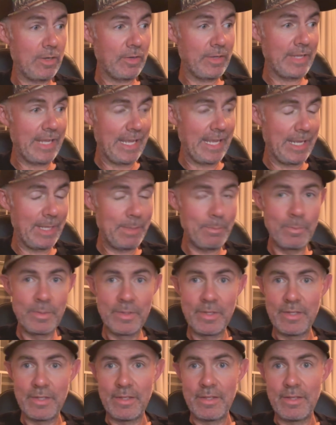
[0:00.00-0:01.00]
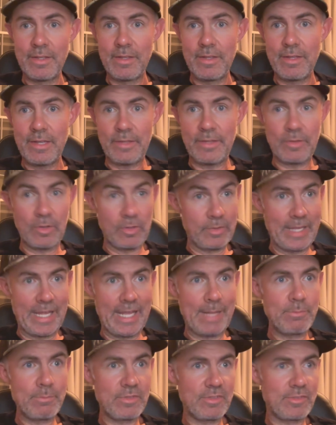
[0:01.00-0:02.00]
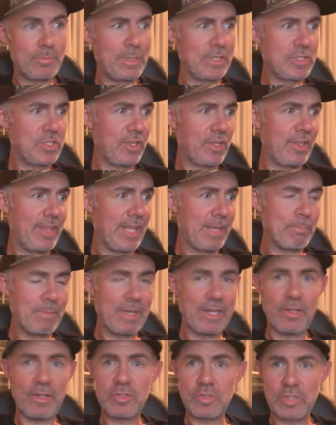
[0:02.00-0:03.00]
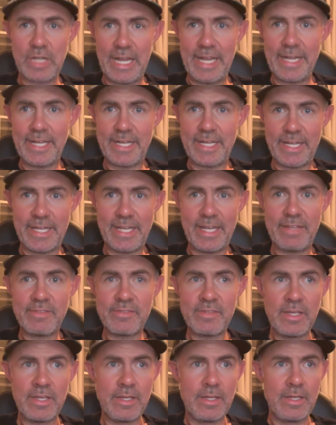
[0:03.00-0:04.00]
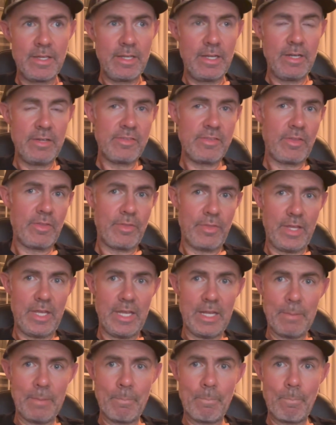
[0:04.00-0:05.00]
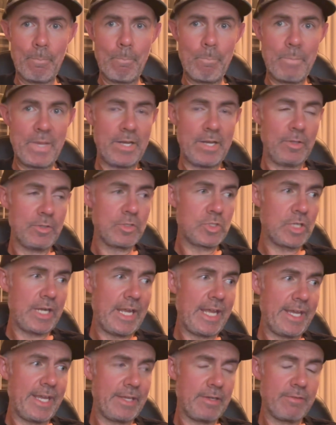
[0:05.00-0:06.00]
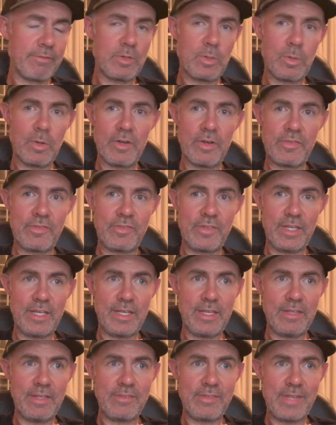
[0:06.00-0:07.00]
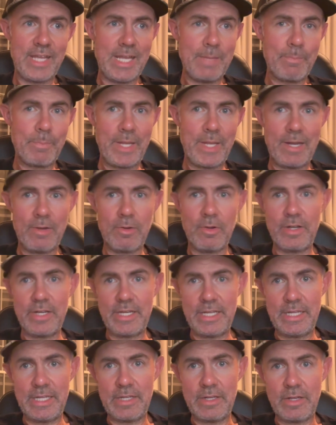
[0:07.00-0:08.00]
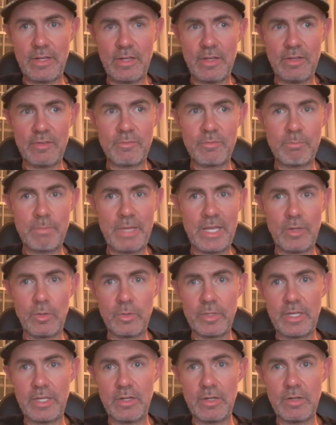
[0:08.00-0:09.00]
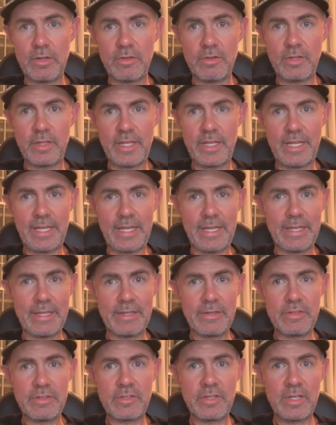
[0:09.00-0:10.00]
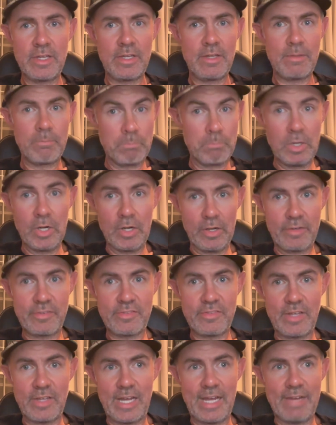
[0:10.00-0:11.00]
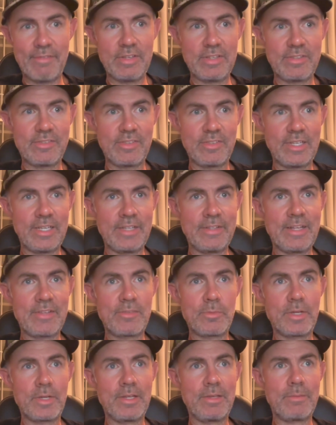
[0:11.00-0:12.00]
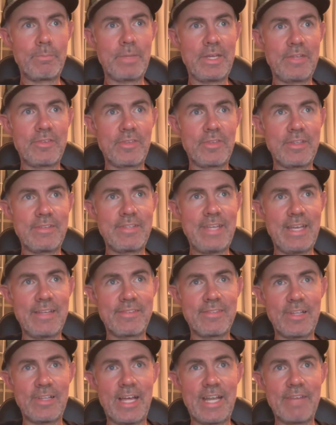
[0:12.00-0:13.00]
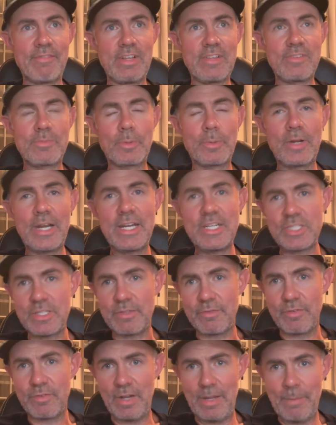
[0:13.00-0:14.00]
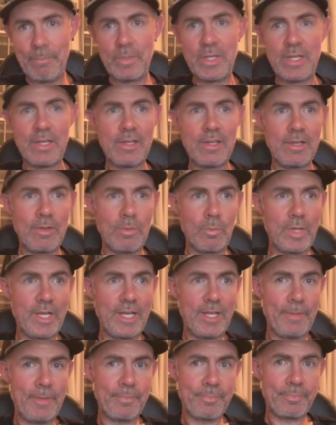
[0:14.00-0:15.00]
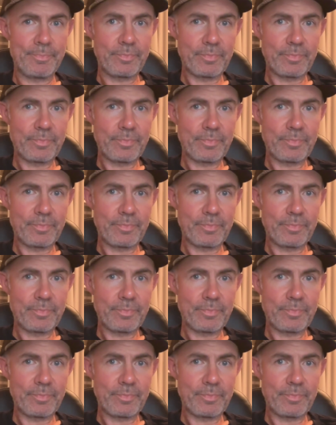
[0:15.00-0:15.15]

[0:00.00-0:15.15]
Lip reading: game and their games, especially like Metal Dragon, I guess. Here's the thing. Metal Dragon, of course, is a parody of Metal Gear and Mercs, obviously, and that's what it basically takes a lot of inspiration from. Well,